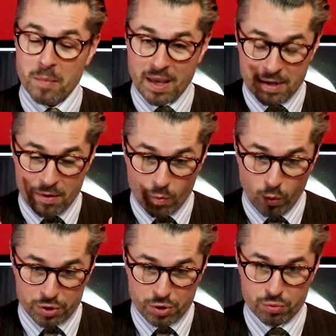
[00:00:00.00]
And
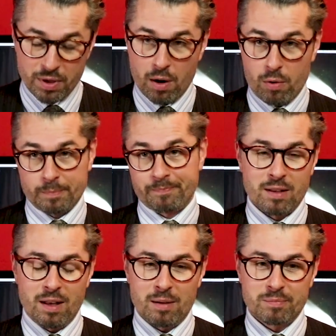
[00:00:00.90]
what to do now?
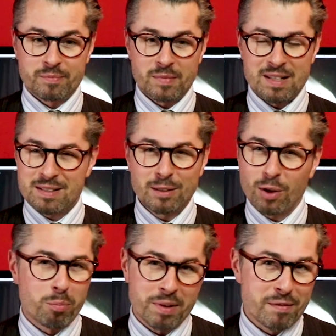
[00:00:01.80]
I still
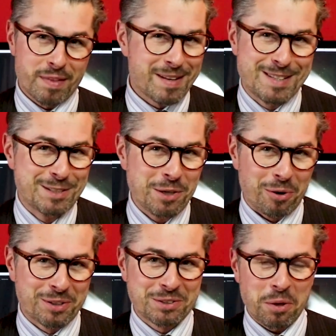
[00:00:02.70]
don't believe that it's new
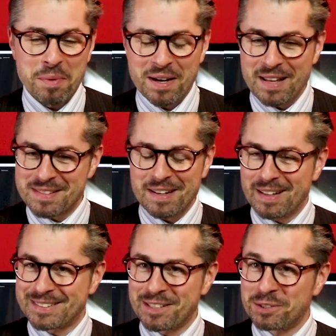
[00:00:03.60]
old stock, but let's
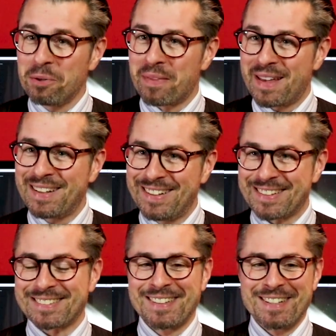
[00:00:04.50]
assume that it
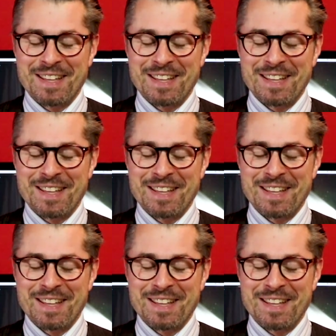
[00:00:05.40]
is.